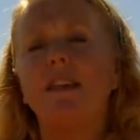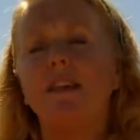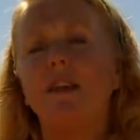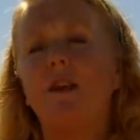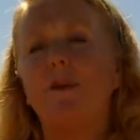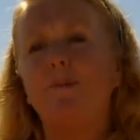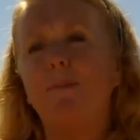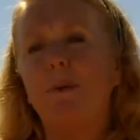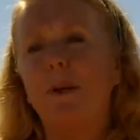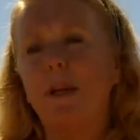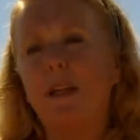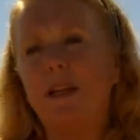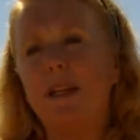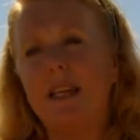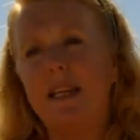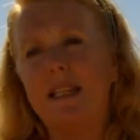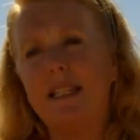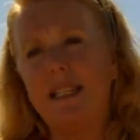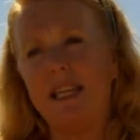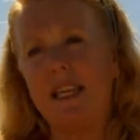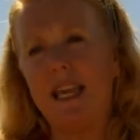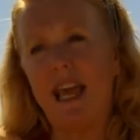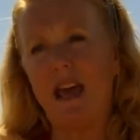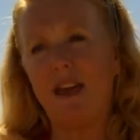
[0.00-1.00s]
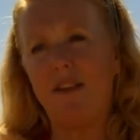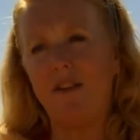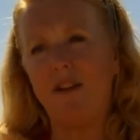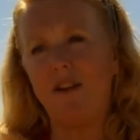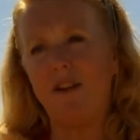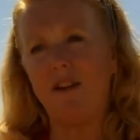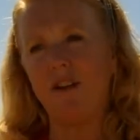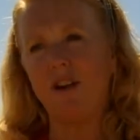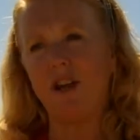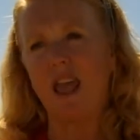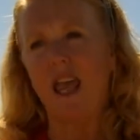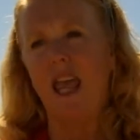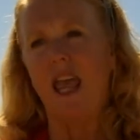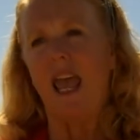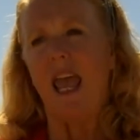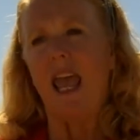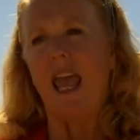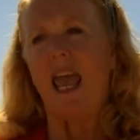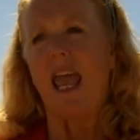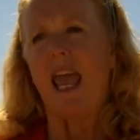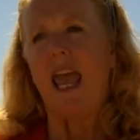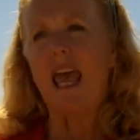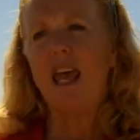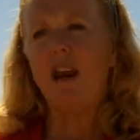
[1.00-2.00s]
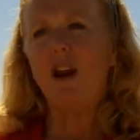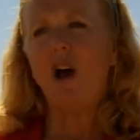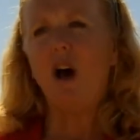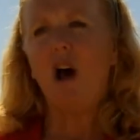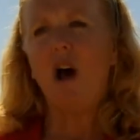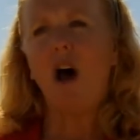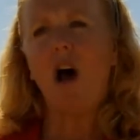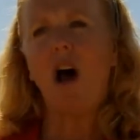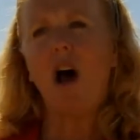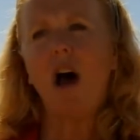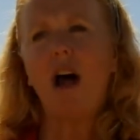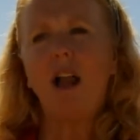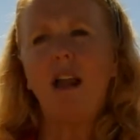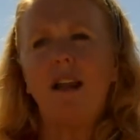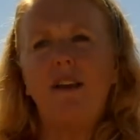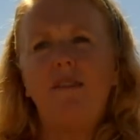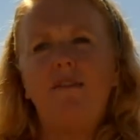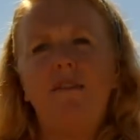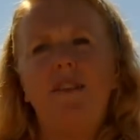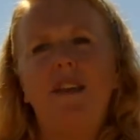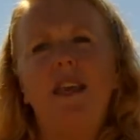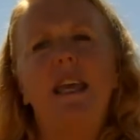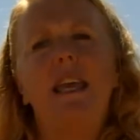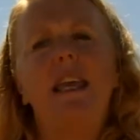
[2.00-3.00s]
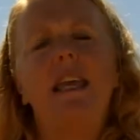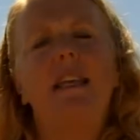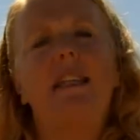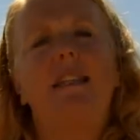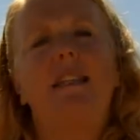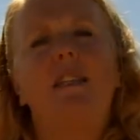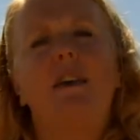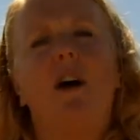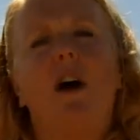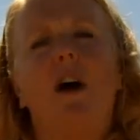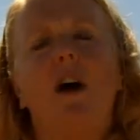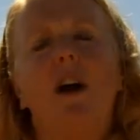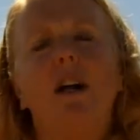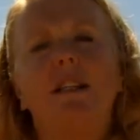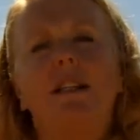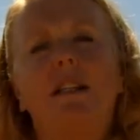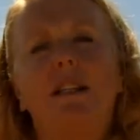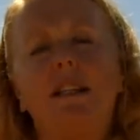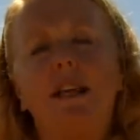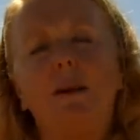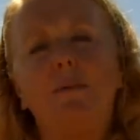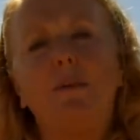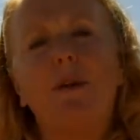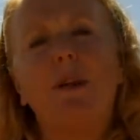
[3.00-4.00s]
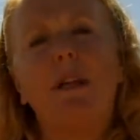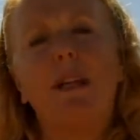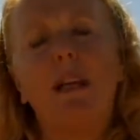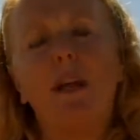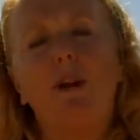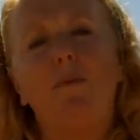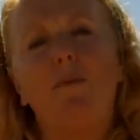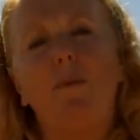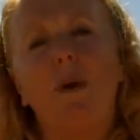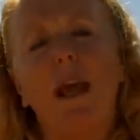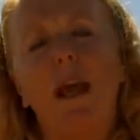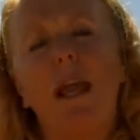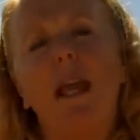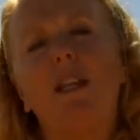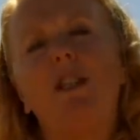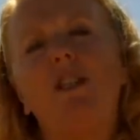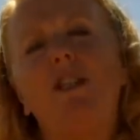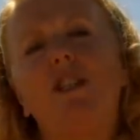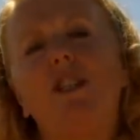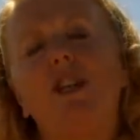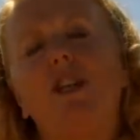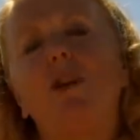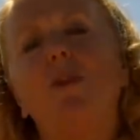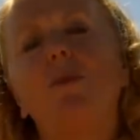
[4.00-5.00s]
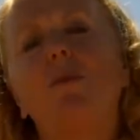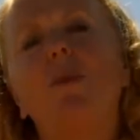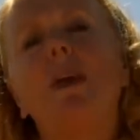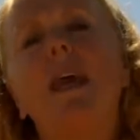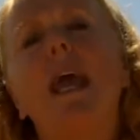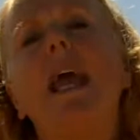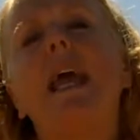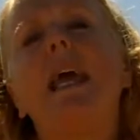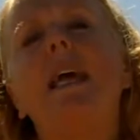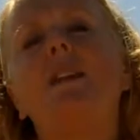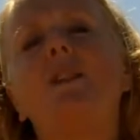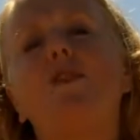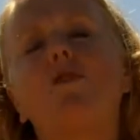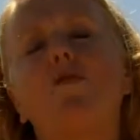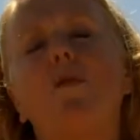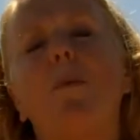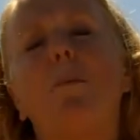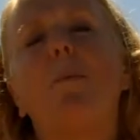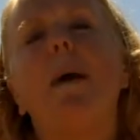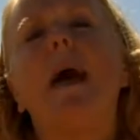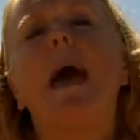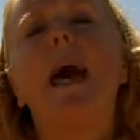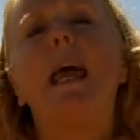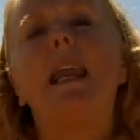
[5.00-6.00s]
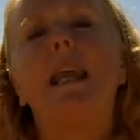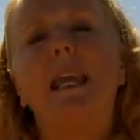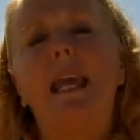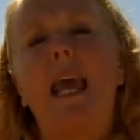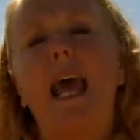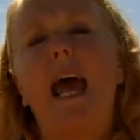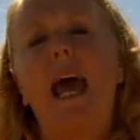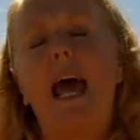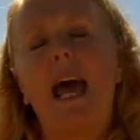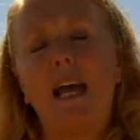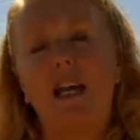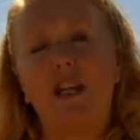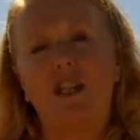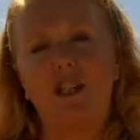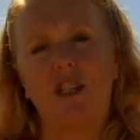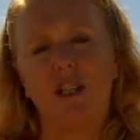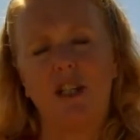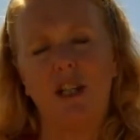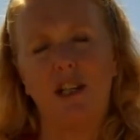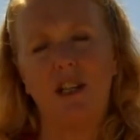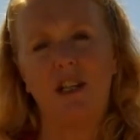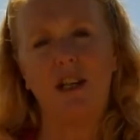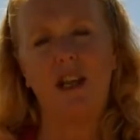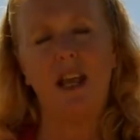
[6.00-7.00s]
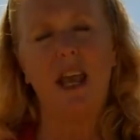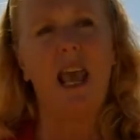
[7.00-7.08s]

that they're building together. And all of these are deliberately arranged to create dramatic action.